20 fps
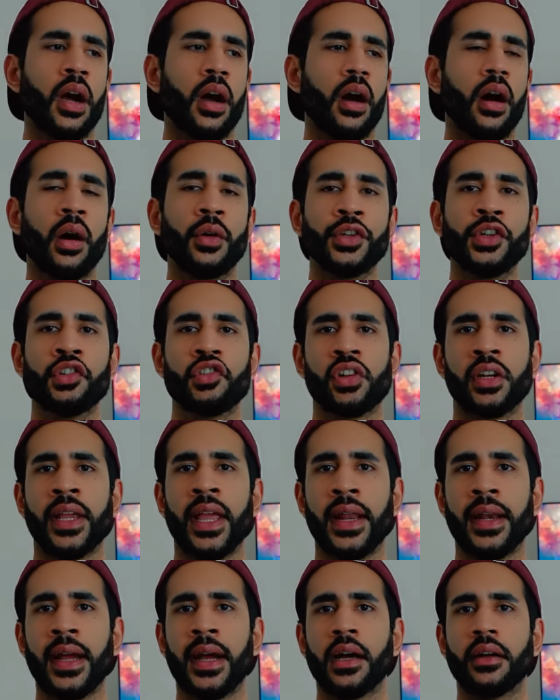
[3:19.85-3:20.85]
I'll usually
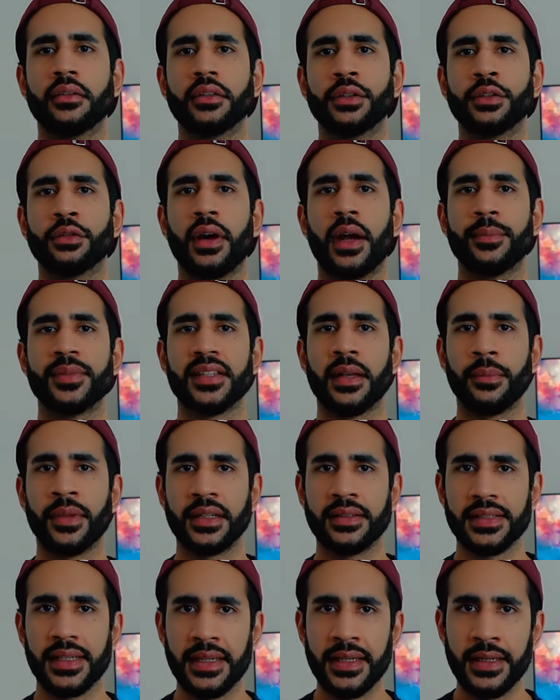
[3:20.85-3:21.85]
head out and grab something
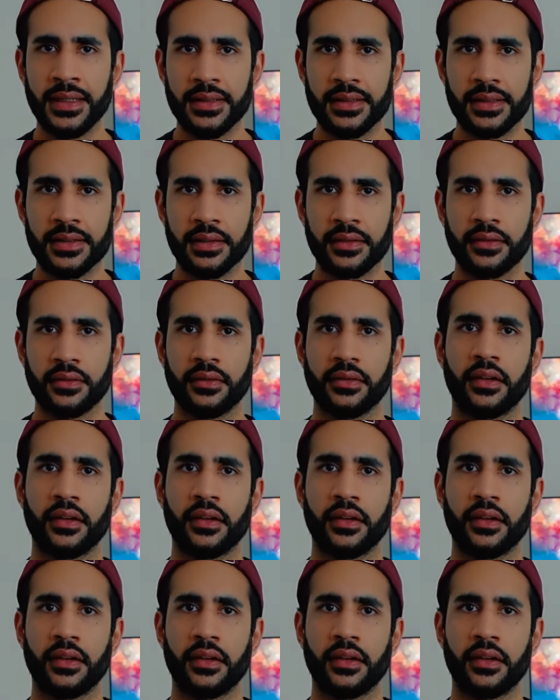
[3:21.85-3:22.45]
to eat.